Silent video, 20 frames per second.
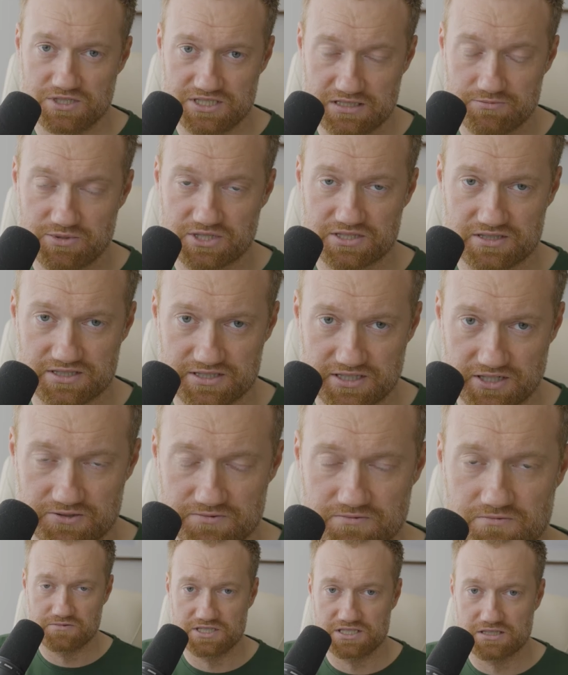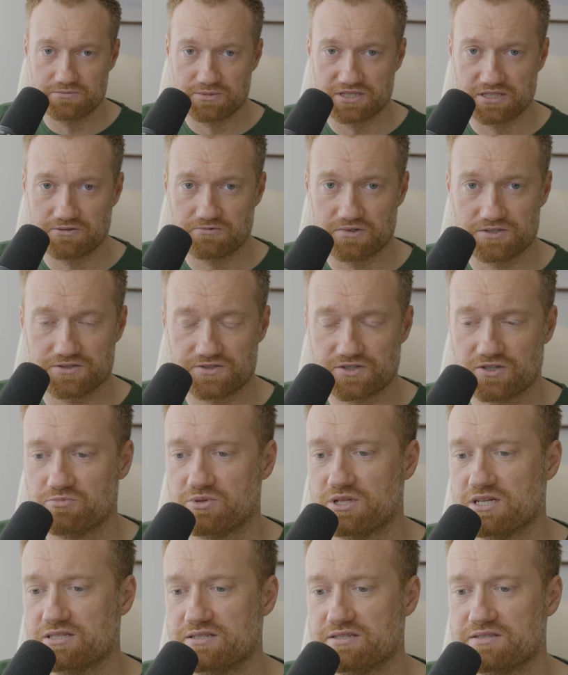typically don't. We typically run
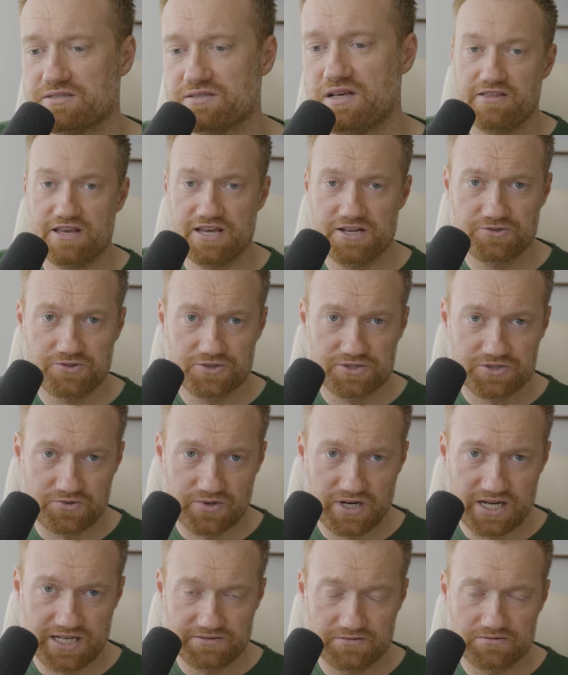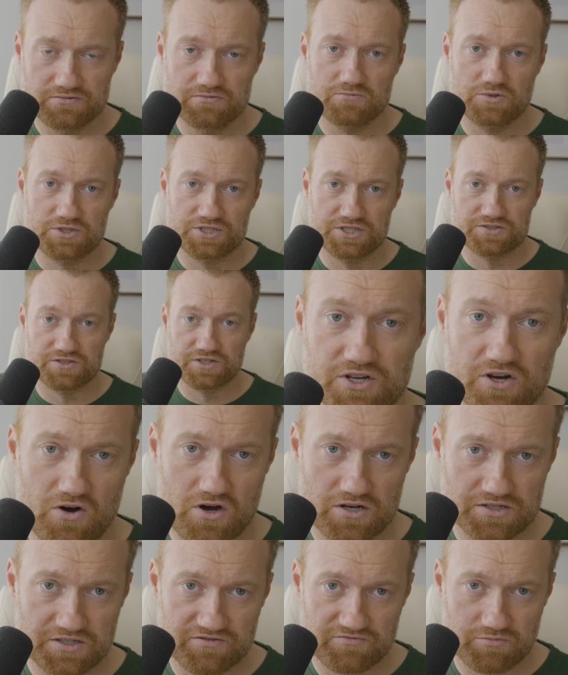surpluses. The interest rate, which is the
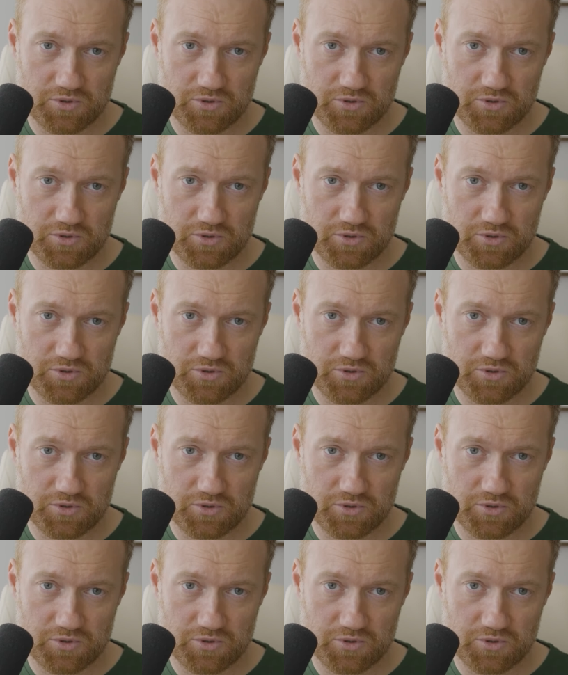cost of